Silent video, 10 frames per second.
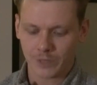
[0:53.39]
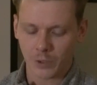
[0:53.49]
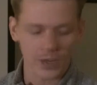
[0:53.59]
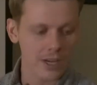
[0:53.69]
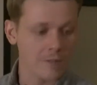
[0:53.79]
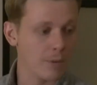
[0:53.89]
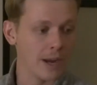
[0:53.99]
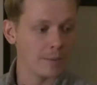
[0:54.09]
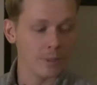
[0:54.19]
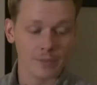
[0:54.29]
You know what, never
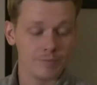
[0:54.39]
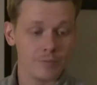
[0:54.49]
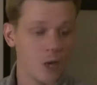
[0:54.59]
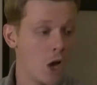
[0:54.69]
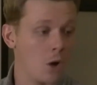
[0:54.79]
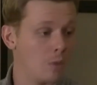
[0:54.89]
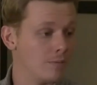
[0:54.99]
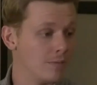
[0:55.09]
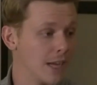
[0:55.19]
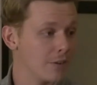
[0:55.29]
mind, but
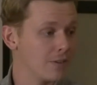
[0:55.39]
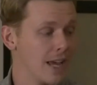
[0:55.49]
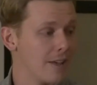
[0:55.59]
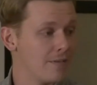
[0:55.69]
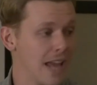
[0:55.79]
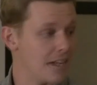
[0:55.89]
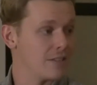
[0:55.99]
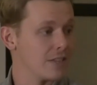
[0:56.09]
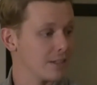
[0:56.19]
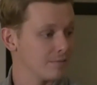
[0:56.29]
no, I don't have
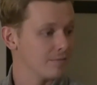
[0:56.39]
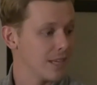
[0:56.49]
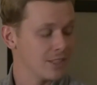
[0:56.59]
anything.